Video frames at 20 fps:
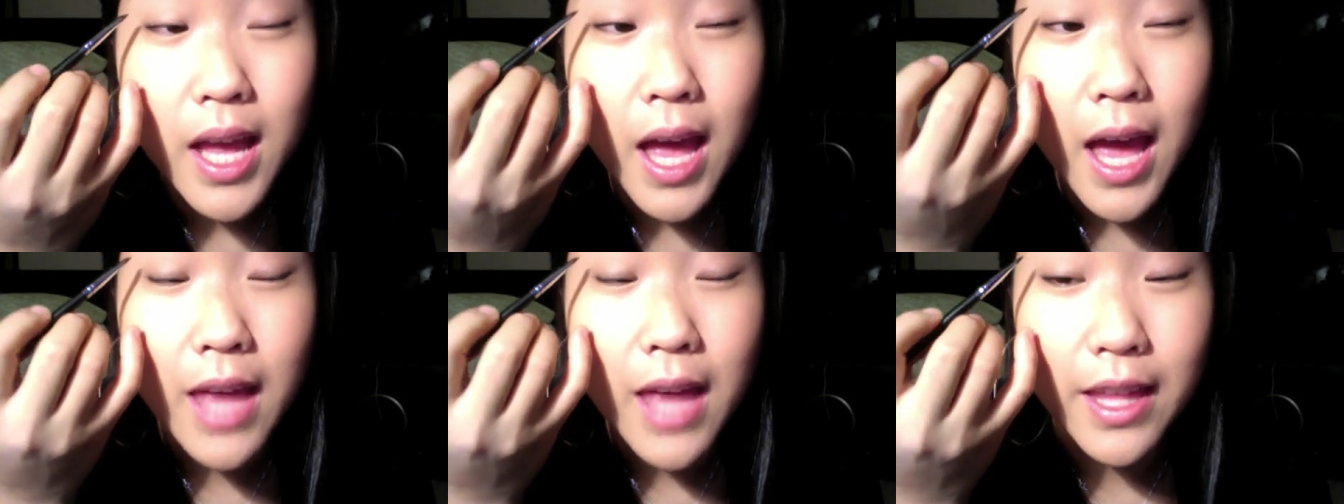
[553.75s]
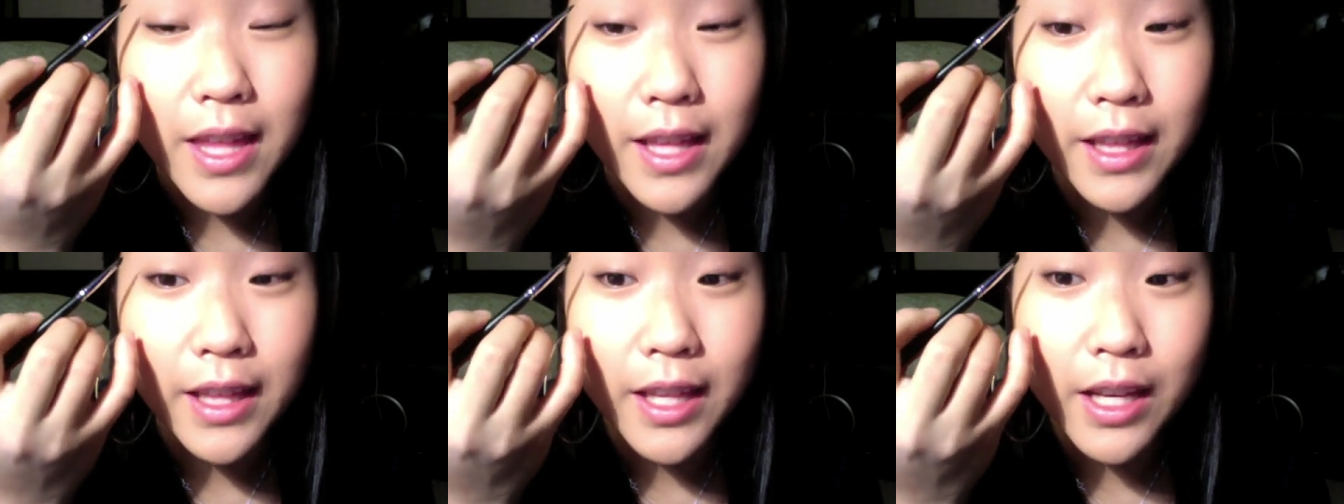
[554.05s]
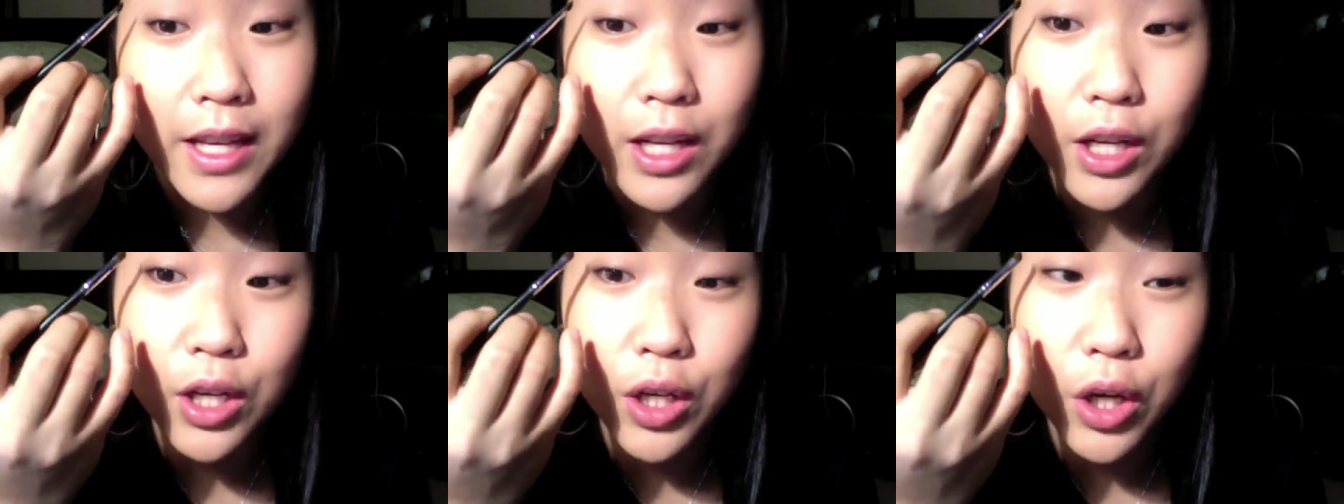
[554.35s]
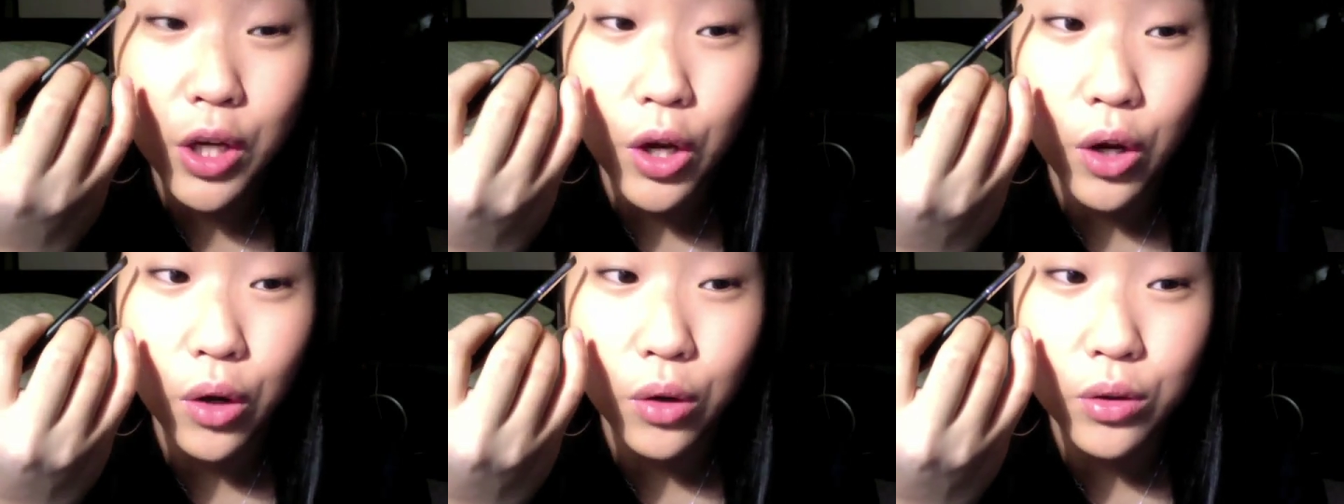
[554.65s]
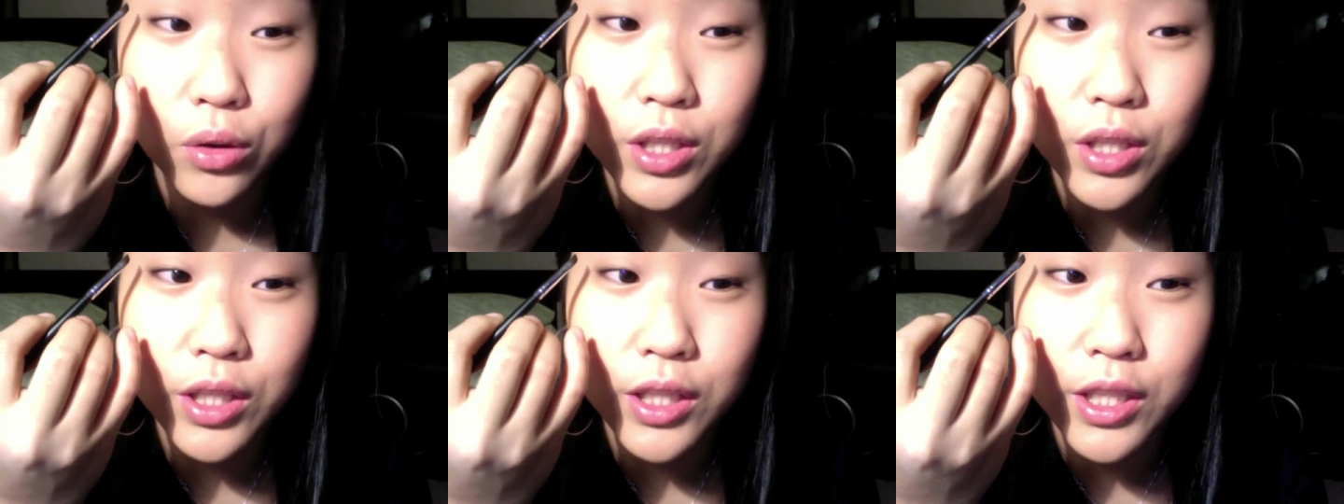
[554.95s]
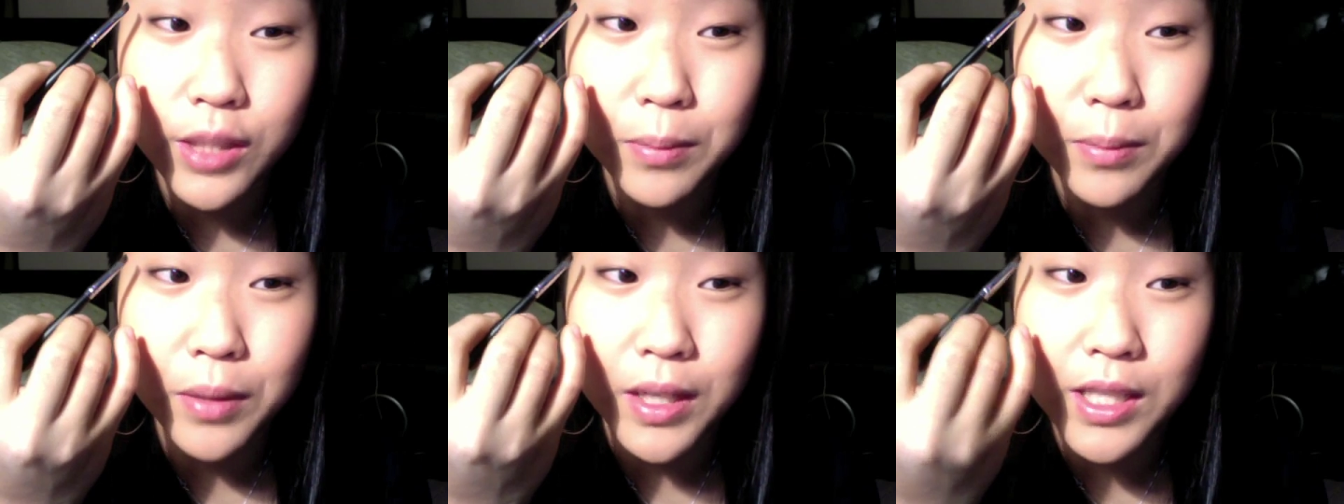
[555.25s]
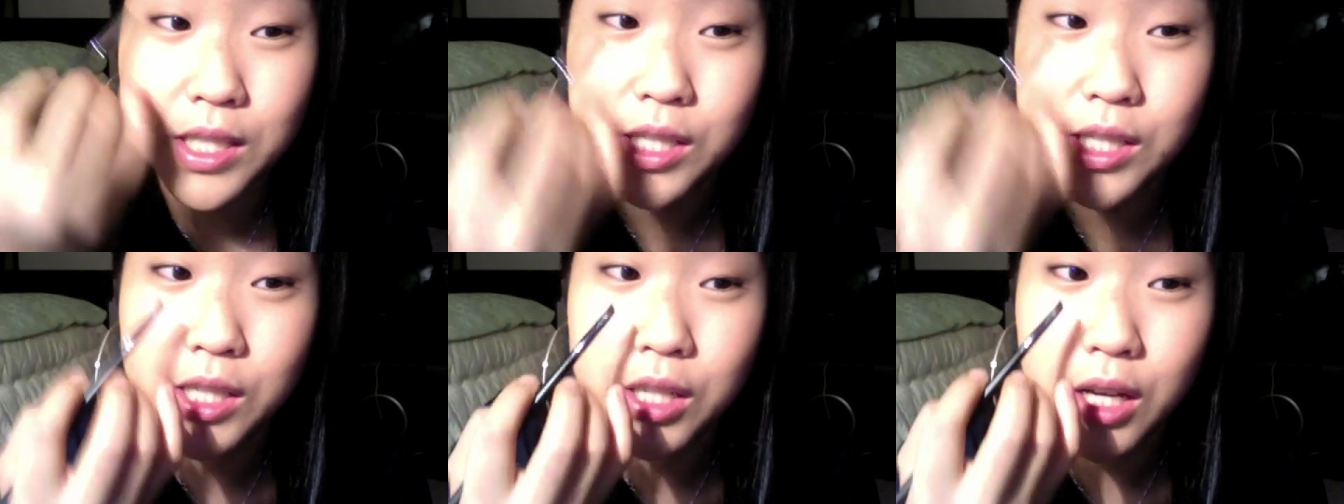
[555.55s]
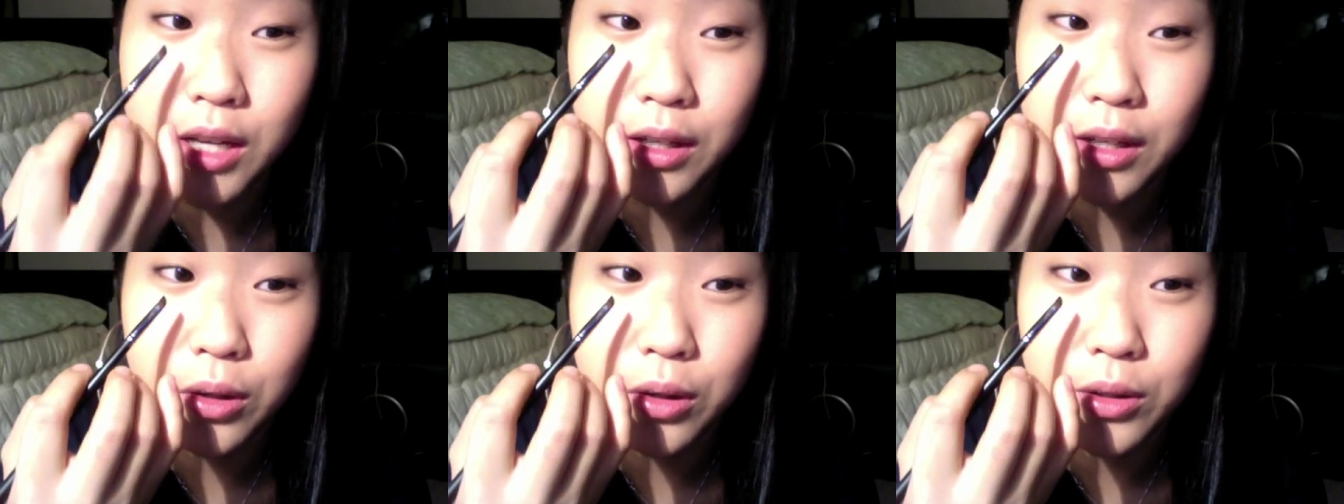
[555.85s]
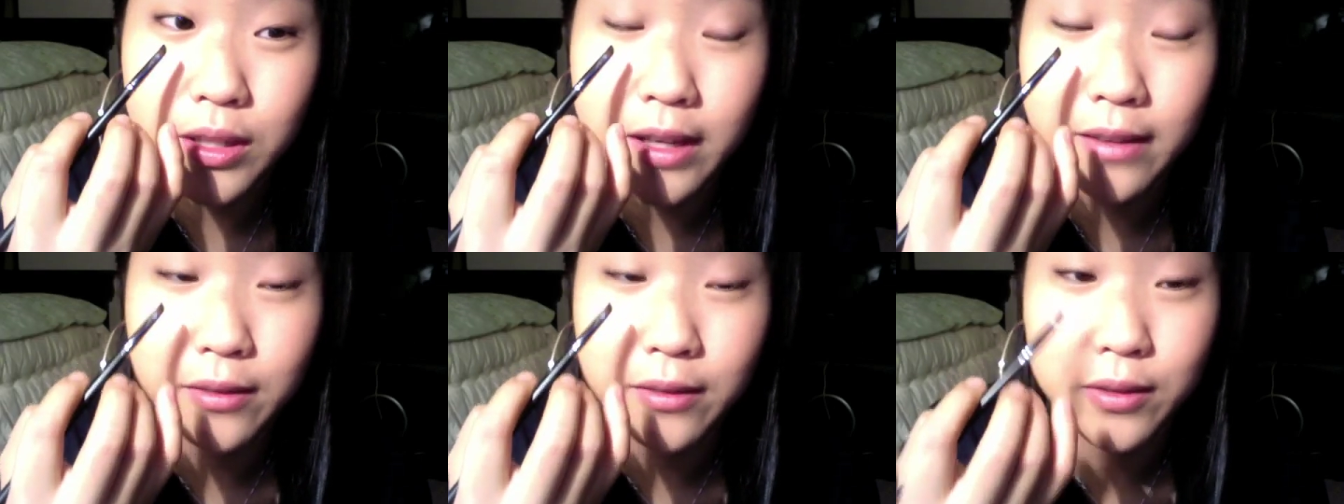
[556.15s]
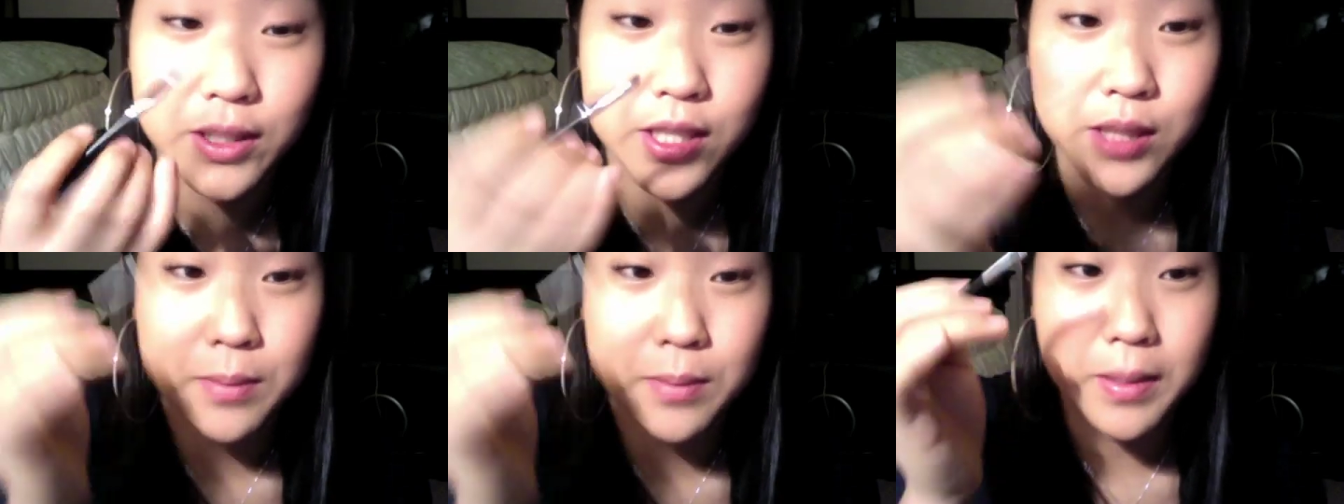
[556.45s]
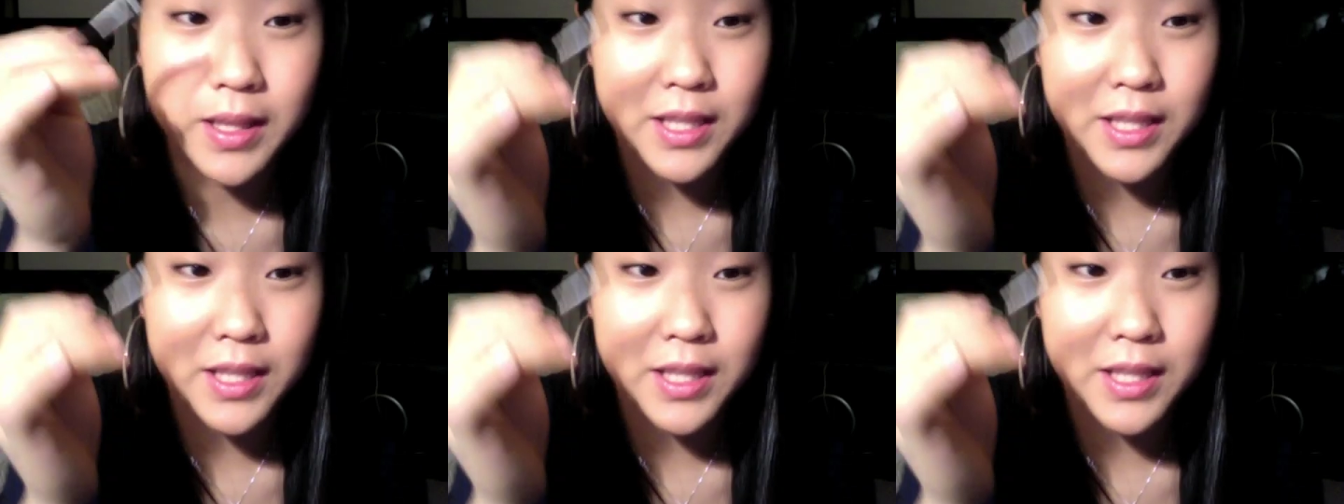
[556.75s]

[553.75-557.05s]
and then turn your brush and go downwards to make this